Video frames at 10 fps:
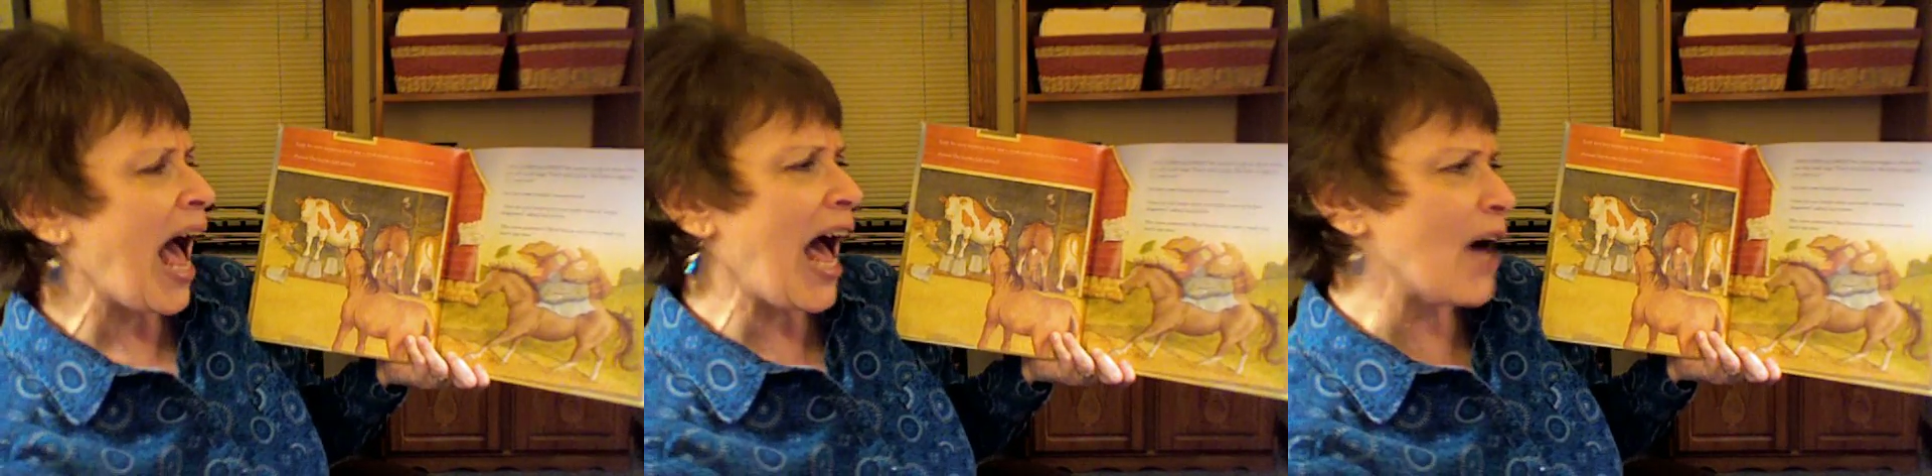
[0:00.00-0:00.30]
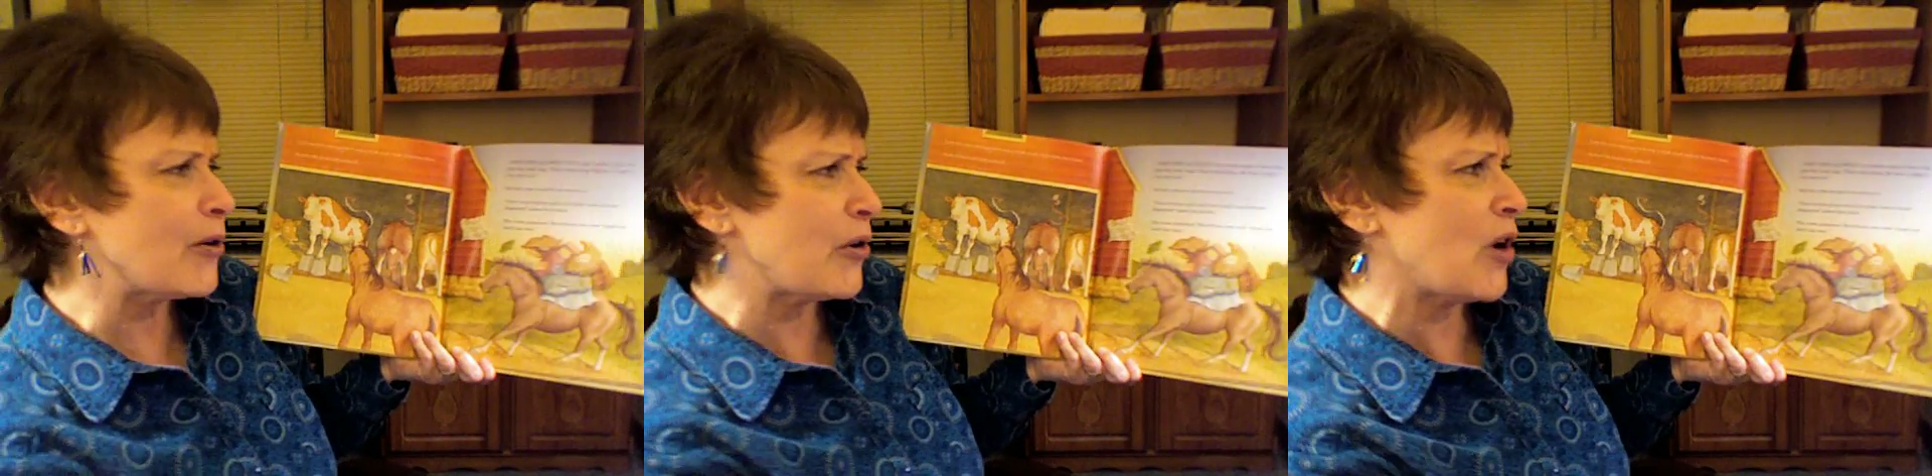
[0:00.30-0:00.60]

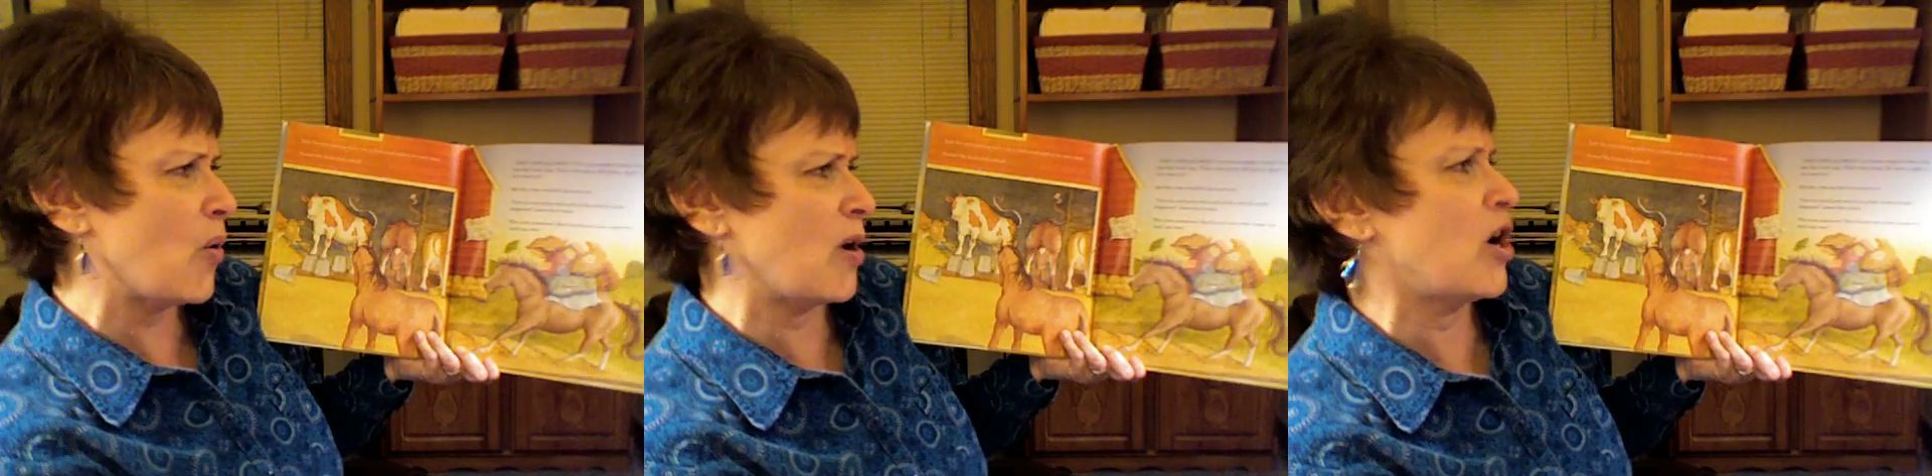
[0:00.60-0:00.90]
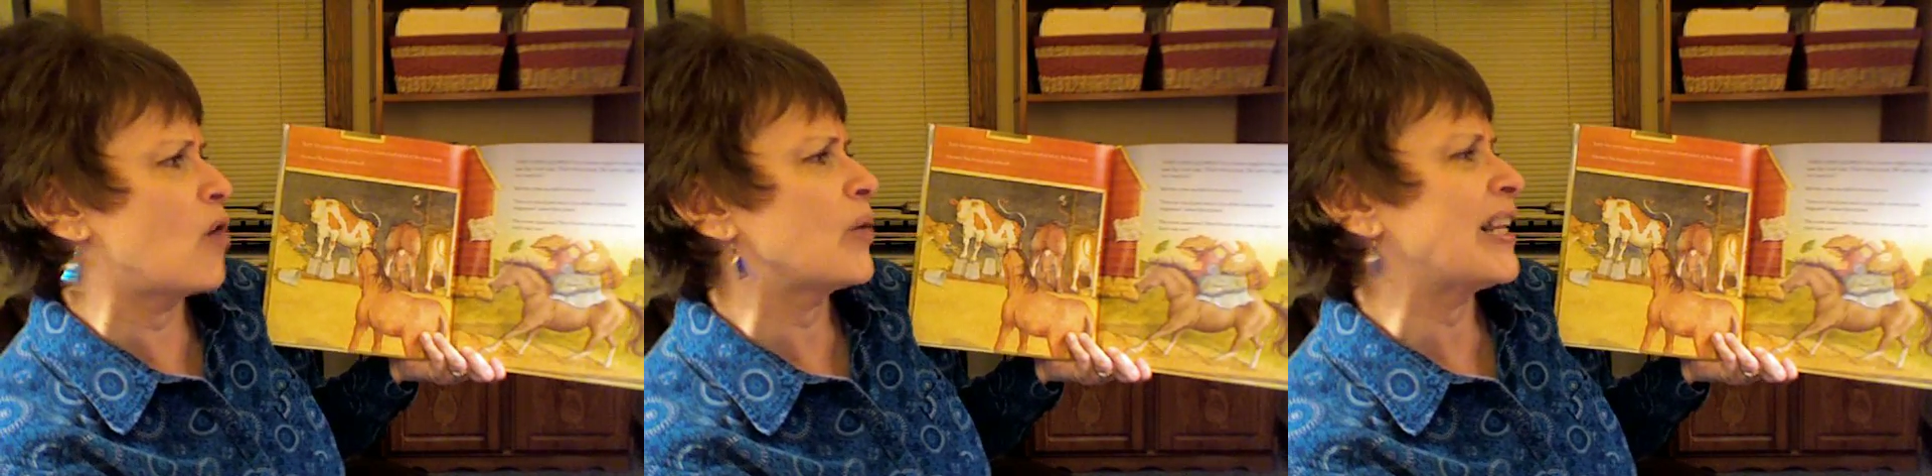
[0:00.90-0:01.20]
How do you know we're
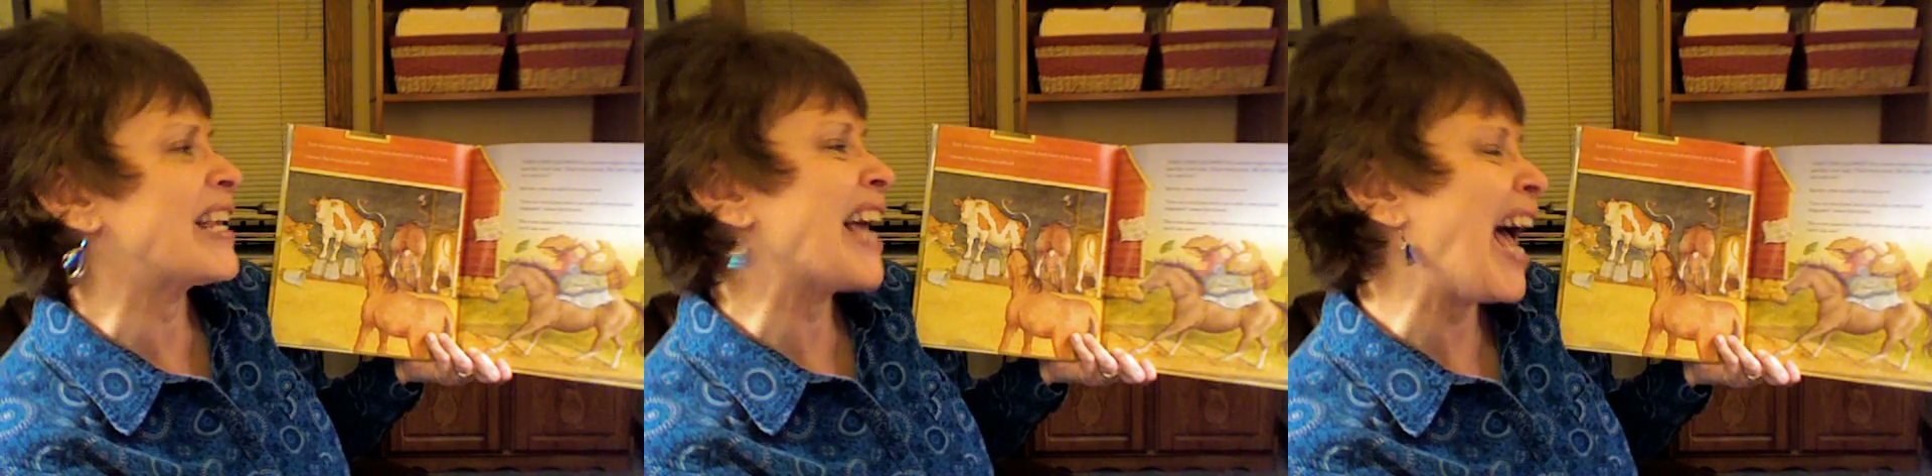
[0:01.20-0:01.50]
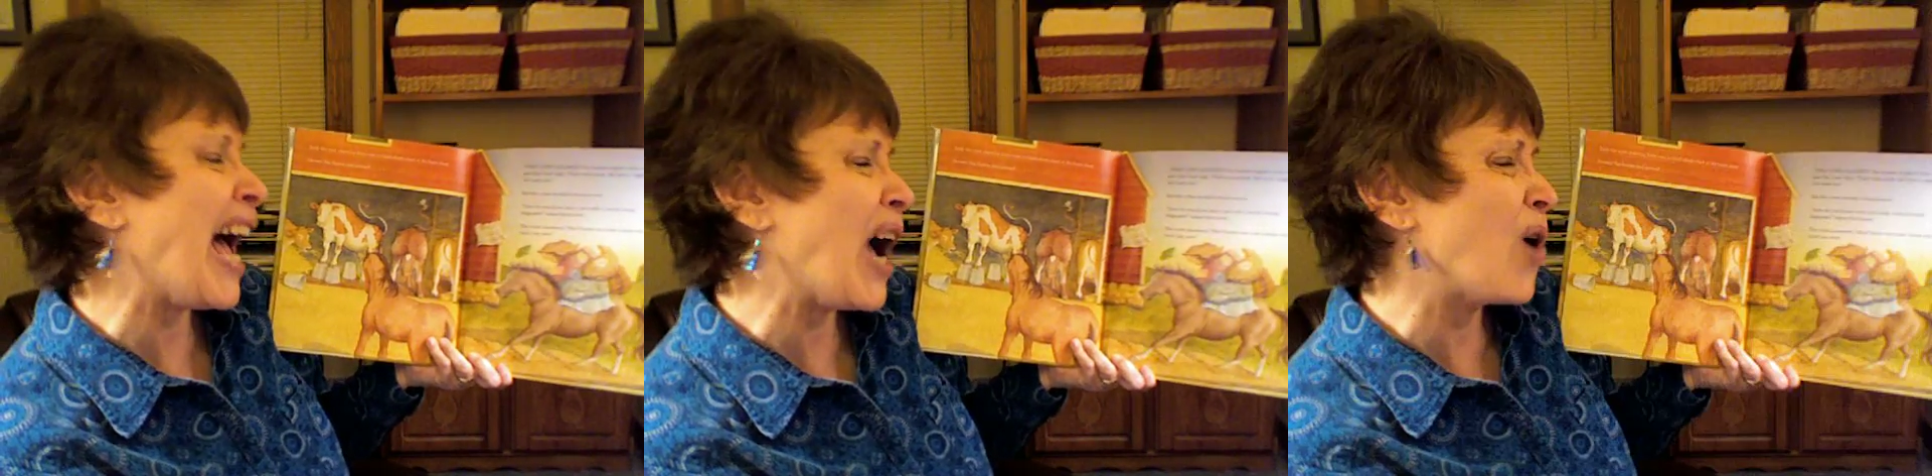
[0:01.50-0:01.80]
not really
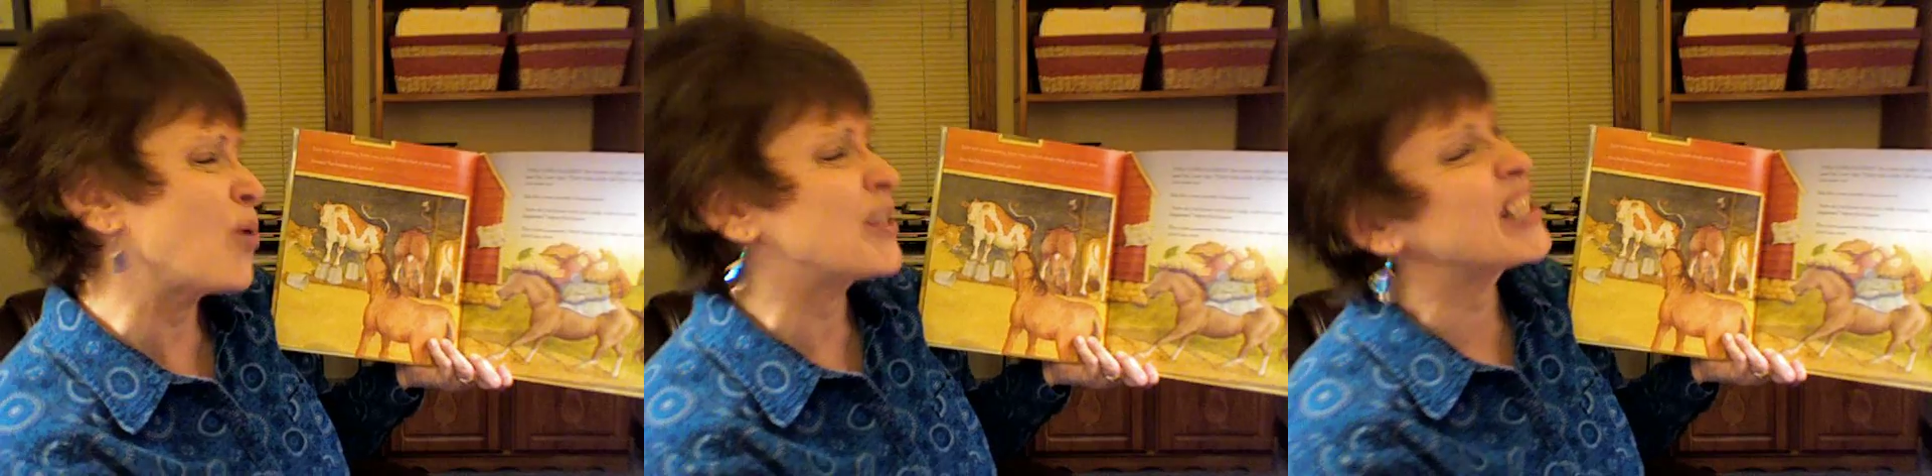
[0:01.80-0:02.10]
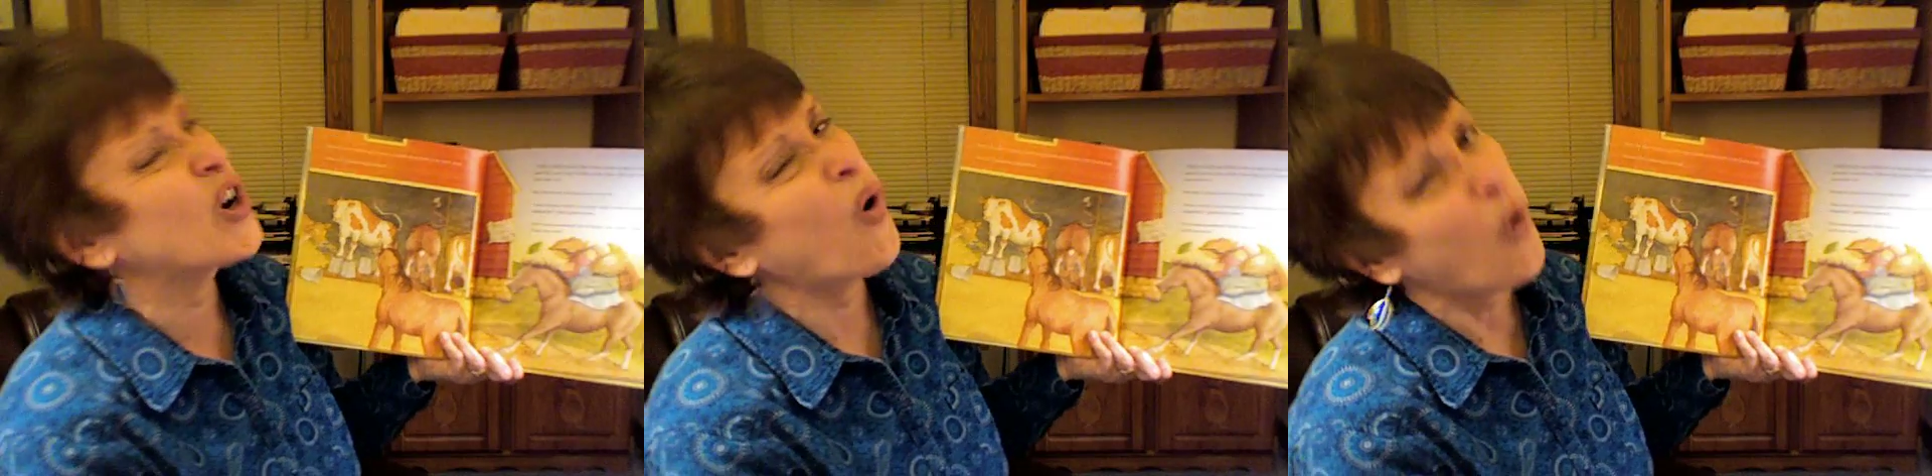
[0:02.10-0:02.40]
cows
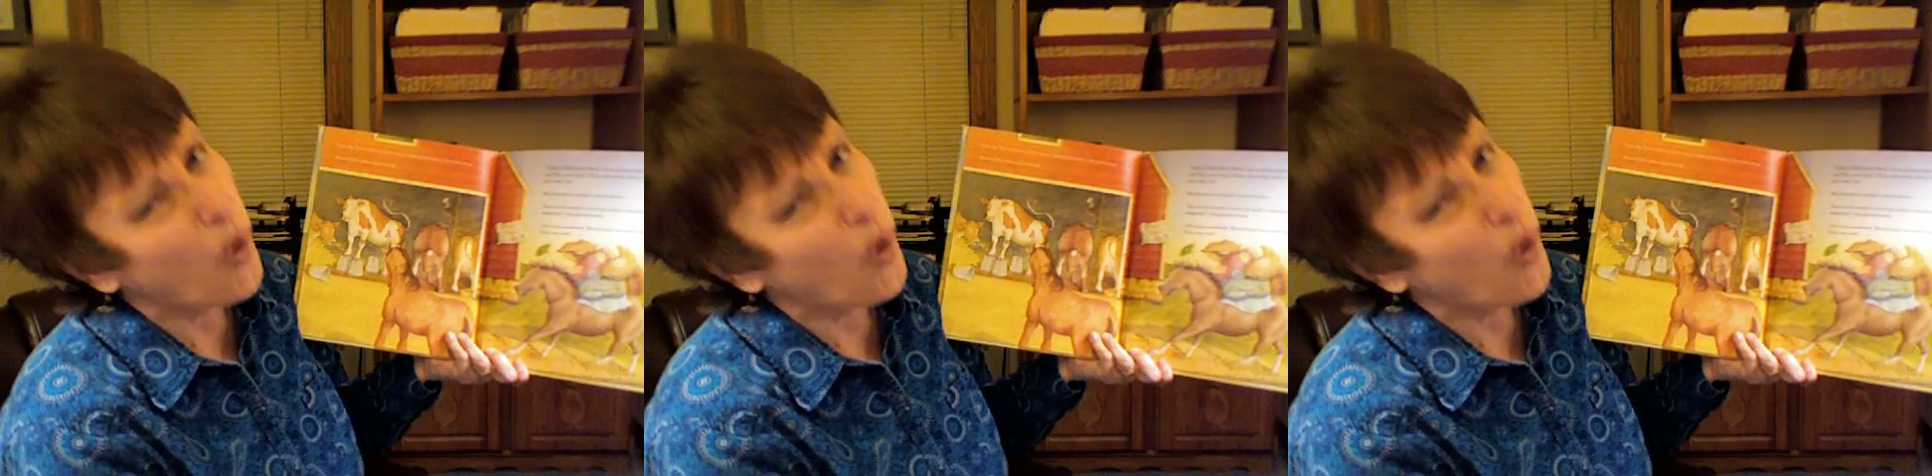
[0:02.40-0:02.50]
in